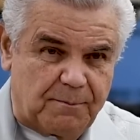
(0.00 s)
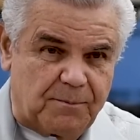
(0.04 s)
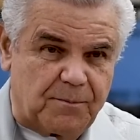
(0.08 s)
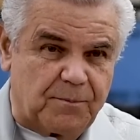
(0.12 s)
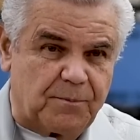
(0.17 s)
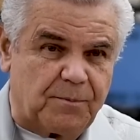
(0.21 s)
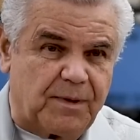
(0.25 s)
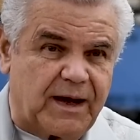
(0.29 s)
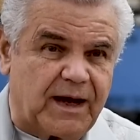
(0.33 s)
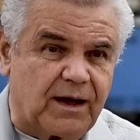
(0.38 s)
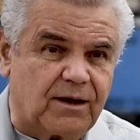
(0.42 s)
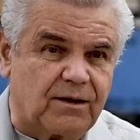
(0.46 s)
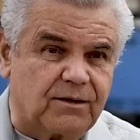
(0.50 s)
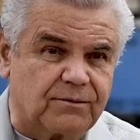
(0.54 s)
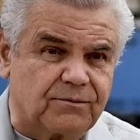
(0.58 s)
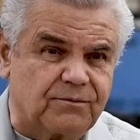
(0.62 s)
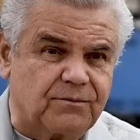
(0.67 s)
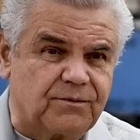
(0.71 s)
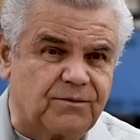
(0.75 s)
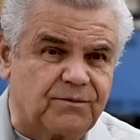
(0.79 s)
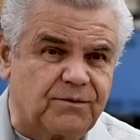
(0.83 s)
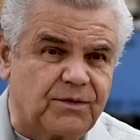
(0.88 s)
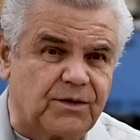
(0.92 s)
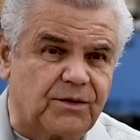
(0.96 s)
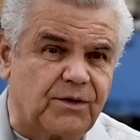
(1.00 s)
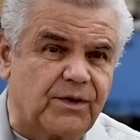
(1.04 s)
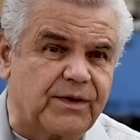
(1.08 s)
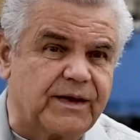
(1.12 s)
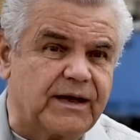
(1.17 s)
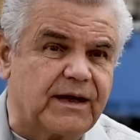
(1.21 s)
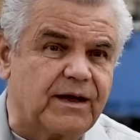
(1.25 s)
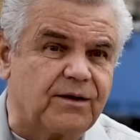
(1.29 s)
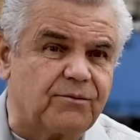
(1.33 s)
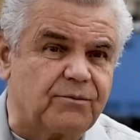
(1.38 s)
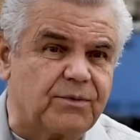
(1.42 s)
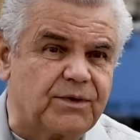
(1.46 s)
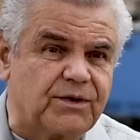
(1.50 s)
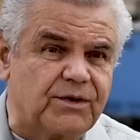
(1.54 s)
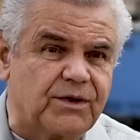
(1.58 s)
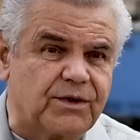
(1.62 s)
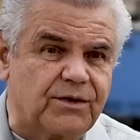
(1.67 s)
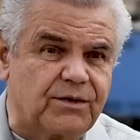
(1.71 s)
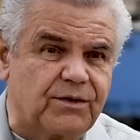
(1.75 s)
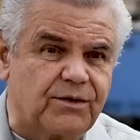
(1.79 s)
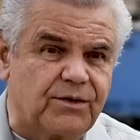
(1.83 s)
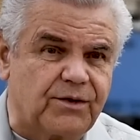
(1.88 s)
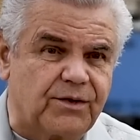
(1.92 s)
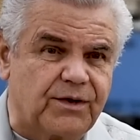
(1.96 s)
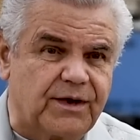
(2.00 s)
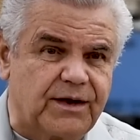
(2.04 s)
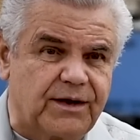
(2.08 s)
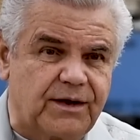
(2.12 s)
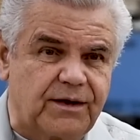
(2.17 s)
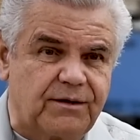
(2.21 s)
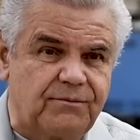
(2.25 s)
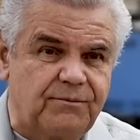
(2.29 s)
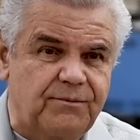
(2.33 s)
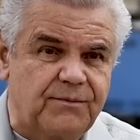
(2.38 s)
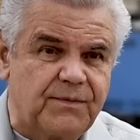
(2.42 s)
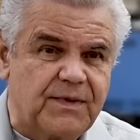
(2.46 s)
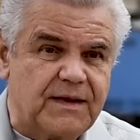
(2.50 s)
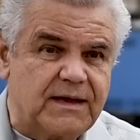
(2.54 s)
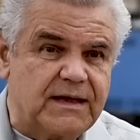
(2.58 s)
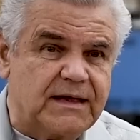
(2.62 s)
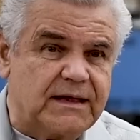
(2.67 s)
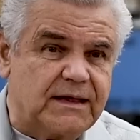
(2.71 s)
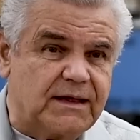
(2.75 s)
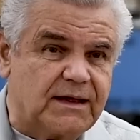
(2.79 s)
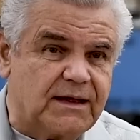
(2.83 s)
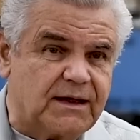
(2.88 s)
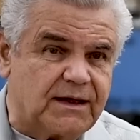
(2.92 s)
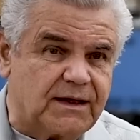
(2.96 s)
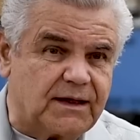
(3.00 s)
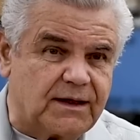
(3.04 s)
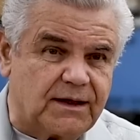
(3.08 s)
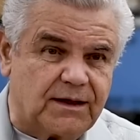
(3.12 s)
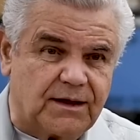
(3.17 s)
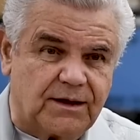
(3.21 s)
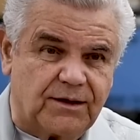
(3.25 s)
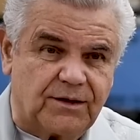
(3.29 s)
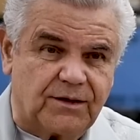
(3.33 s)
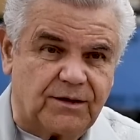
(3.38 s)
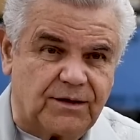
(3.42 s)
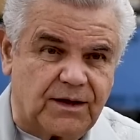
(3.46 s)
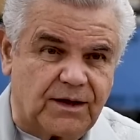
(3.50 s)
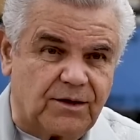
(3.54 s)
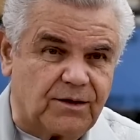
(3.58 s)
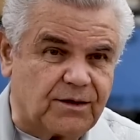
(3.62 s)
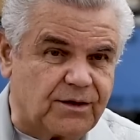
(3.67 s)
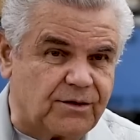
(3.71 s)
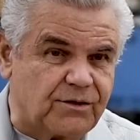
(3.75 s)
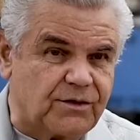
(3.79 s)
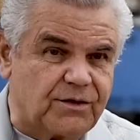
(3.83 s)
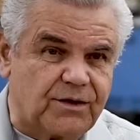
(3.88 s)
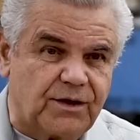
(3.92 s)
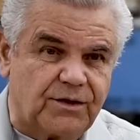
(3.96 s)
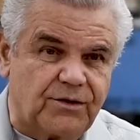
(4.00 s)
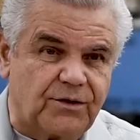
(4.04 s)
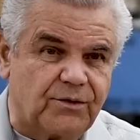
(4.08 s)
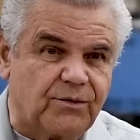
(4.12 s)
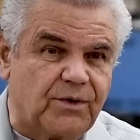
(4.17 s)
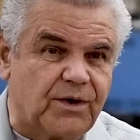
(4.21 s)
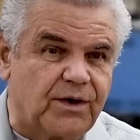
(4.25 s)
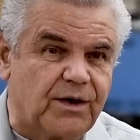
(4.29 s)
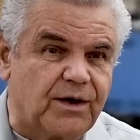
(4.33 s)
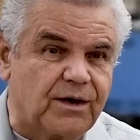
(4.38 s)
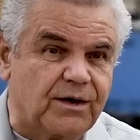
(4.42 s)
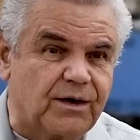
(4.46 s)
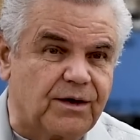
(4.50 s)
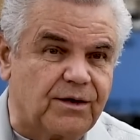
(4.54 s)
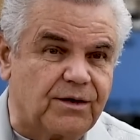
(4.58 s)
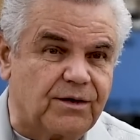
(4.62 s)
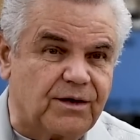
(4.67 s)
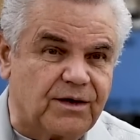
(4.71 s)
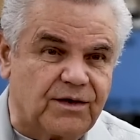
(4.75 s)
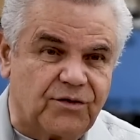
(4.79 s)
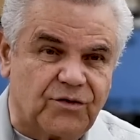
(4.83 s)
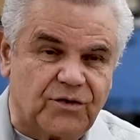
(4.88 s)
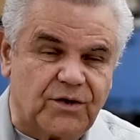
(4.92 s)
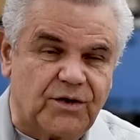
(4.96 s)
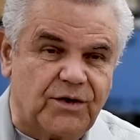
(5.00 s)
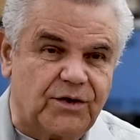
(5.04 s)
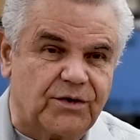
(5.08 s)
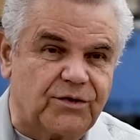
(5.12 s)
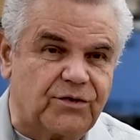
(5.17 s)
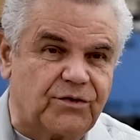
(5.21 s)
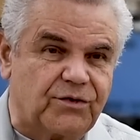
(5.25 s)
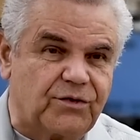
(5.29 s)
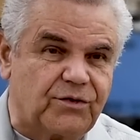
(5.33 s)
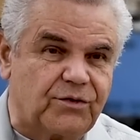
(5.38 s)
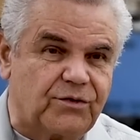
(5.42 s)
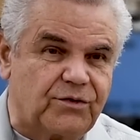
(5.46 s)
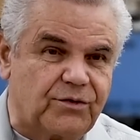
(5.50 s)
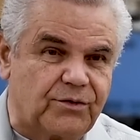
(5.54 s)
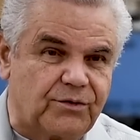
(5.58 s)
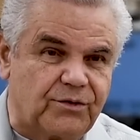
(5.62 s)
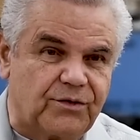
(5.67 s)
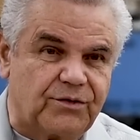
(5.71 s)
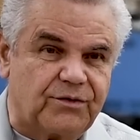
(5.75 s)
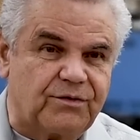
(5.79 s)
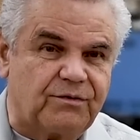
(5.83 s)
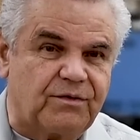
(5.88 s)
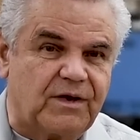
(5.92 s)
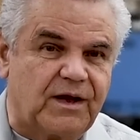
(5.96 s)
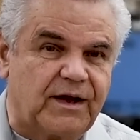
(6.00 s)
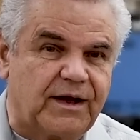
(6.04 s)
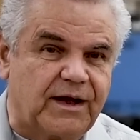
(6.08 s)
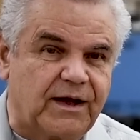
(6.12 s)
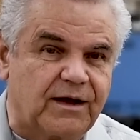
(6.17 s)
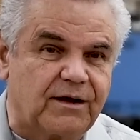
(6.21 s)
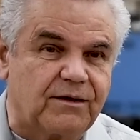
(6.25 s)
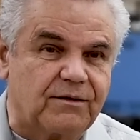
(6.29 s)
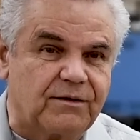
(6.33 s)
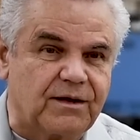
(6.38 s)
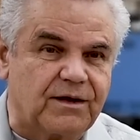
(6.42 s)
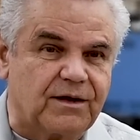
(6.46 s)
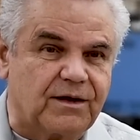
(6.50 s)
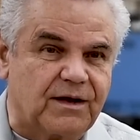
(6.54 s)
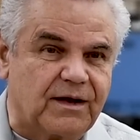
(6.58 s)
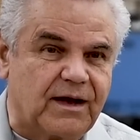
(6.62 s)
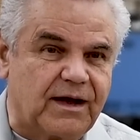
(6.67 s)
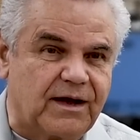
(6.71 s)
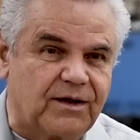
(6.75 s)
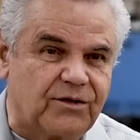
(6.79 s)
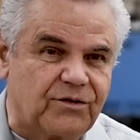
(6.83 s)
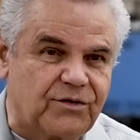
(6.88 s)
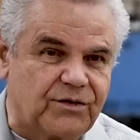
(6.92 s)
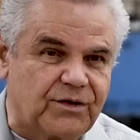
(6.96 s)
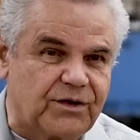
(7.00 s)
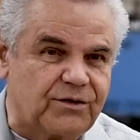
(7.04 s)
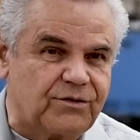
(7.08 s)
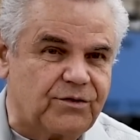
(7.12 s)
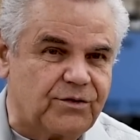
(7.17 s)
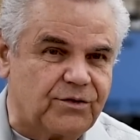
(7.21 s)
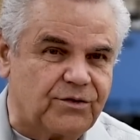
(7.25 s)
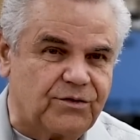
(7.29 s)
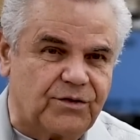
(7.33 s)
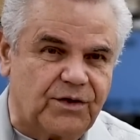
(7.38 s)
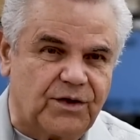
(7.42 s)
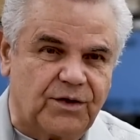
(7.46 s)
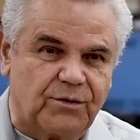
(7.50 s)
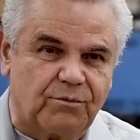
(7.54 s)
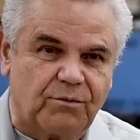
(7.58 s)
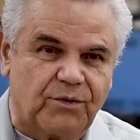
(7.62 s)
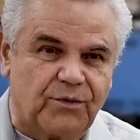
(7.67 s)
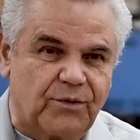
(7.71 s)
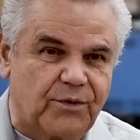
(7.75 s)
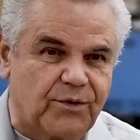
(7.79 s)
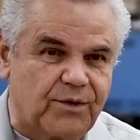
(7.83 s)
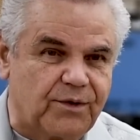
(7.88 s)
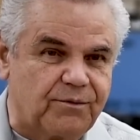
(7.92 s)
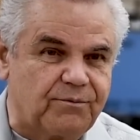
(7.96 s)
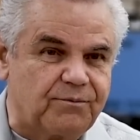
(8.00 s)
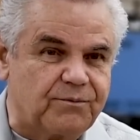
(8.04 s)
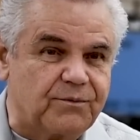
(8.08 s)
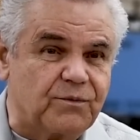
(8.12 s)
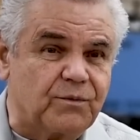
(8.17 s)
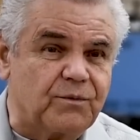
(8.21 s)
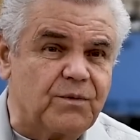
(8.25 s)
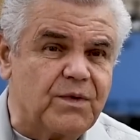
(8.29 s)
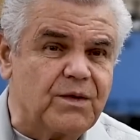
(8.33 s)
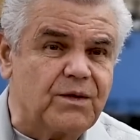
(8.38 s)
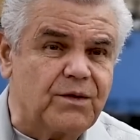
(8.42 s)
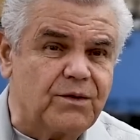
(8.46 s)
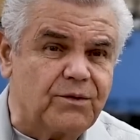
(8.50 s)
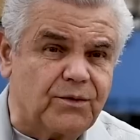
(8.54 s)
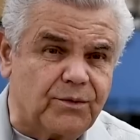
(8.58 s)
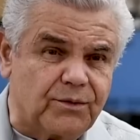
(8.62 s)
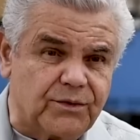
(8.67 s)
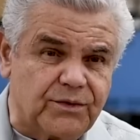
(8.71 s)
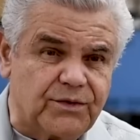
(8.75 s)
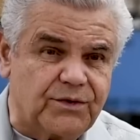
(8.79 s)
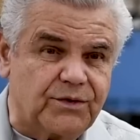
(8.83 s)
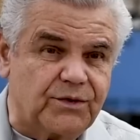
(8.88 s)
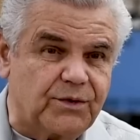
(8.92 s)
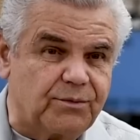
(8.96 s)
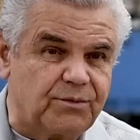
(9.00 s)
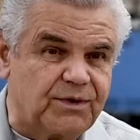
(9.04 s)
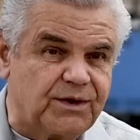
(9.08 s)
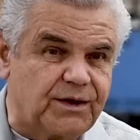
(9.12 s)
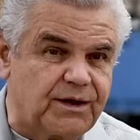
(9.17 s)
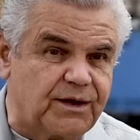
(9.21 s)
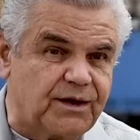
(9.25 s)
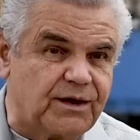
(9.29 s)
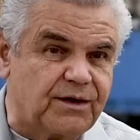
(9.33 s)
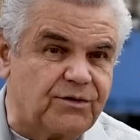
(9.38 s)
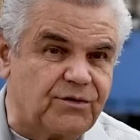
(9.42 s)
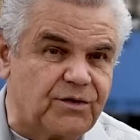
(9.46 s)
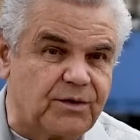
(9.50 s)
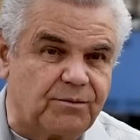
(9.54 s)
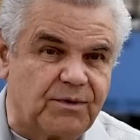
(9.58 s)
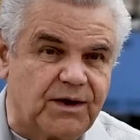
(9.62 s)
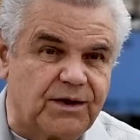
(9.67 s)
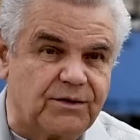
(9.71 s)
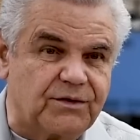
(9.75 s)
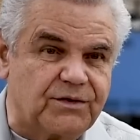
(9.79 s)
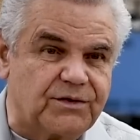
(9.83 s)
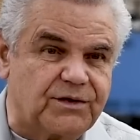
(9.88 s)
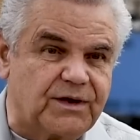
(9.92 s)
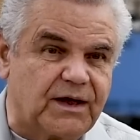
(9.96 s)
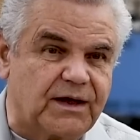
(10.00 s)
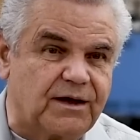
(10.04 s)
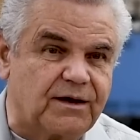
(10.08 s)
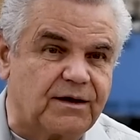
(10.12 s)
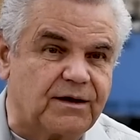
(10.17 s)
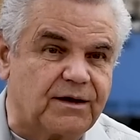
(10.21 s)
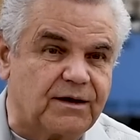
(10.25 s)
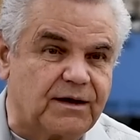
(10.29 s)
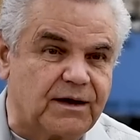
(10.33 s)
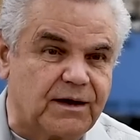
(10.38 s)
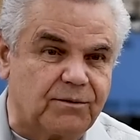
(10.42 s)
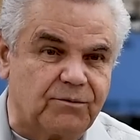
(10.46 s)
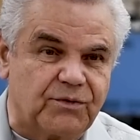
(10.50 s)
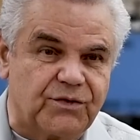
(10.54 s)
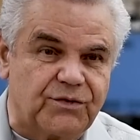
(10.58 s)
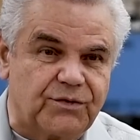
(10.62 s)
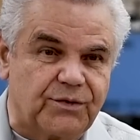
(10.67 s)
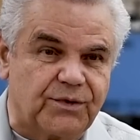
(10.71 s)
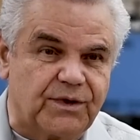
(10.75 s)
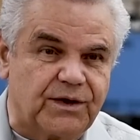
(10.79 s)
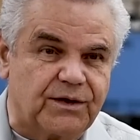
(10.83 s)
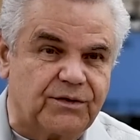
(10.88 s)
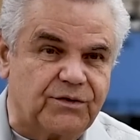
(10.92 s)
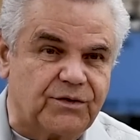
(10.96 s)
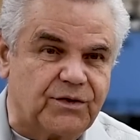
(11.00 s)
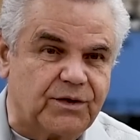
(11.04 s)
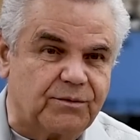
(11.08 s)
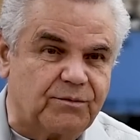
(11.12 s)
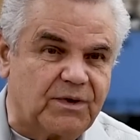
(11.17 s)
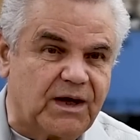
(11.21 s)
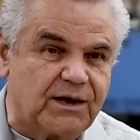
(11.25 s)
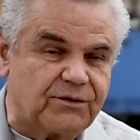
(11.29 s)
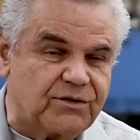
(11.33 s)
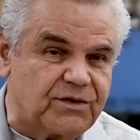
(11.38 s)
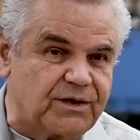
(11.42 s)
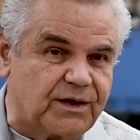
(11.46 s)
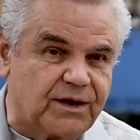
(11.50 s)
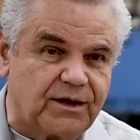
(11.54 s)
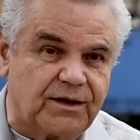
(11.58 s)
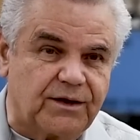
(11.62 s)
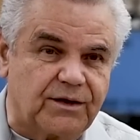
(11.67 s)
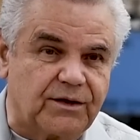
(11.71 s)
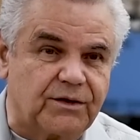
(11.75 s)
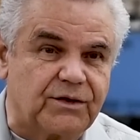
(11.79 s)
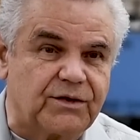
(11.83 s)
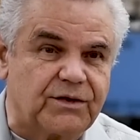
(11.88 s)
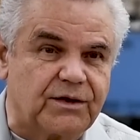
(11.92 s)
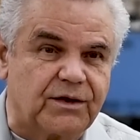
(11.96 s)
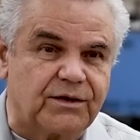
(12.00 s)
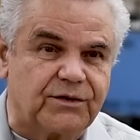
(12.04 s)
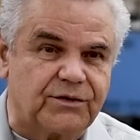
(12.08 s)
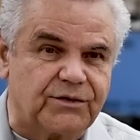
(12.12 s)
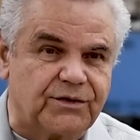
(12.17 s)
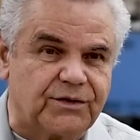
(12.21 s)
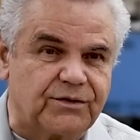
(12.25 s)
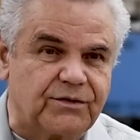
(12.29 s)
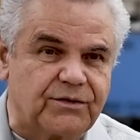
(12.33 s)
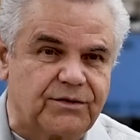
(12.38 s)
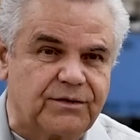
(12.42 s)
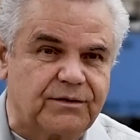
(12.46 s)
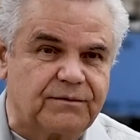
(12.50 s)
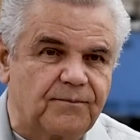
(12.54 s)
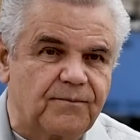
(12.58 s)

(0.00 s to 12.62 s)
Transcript: backfill that particular need, and they'll continue on, and as long as U-2 is flying and has sensors on board, we'll still be getting some outstanding imagery and some outstanding intelligence.